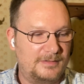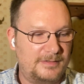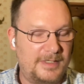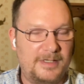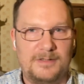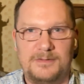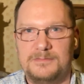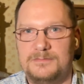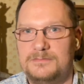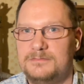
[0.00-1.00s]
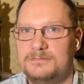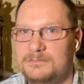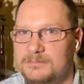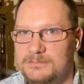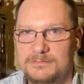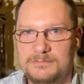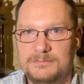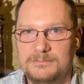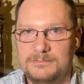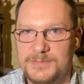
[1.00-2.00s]
Now,
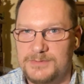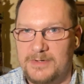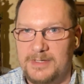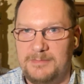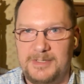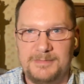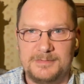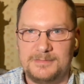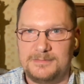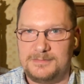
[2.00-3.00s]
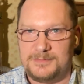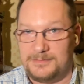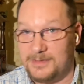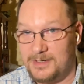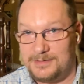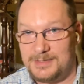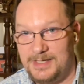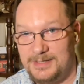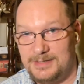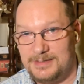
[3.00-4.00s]
straight people do not
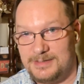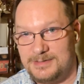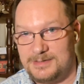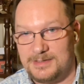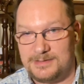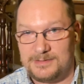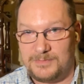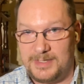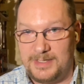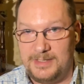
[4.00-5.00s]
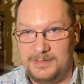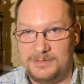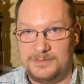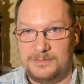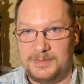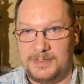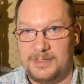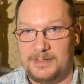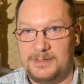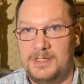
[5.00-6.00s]
take this as a way to be
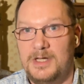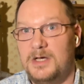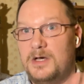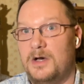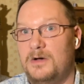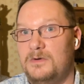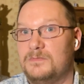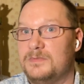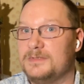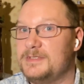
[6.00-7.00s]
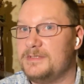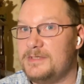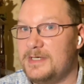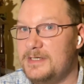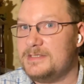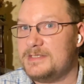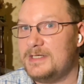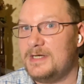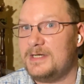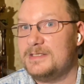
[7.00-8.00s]
like, oh, well, Tirsalian
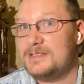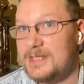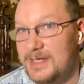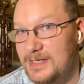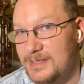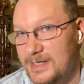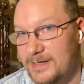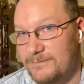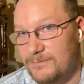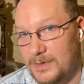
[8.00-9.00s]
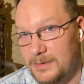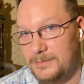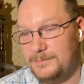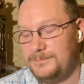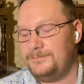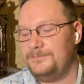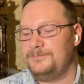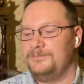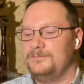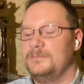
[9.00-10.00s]
said I could say the F word.
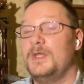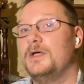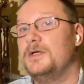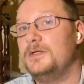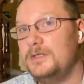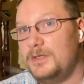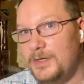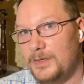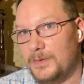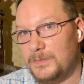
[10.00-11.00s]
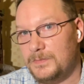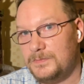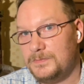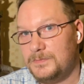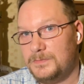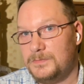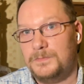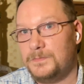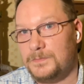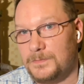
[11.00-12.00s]
No.
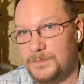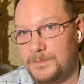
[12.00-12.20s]
Mm-mm.